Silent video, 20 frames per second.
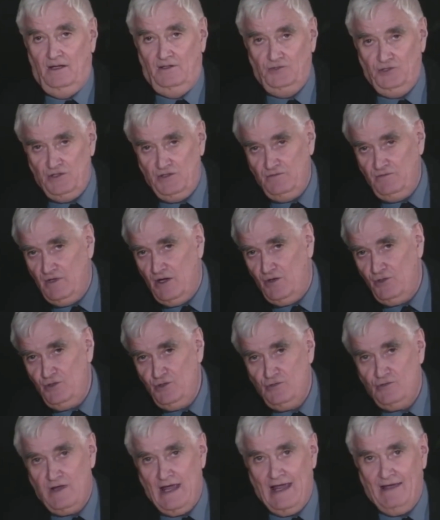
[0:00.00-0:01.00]
do you know
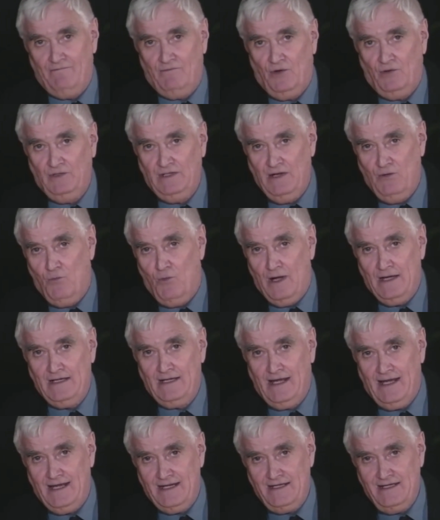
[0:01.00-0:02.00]
you have only 1
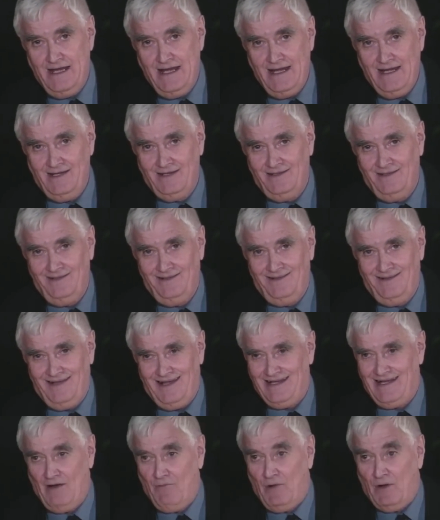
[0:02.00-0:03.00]
kidney?"
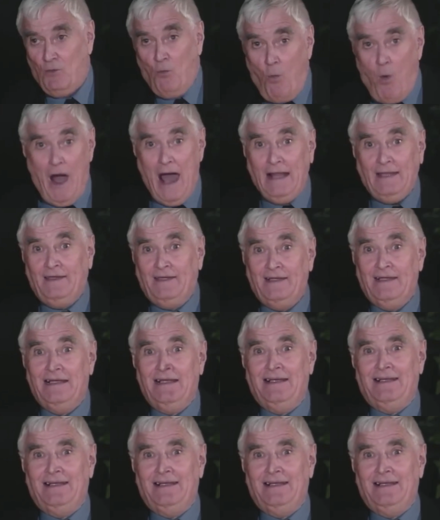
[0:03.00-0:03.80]
And I went, "What?"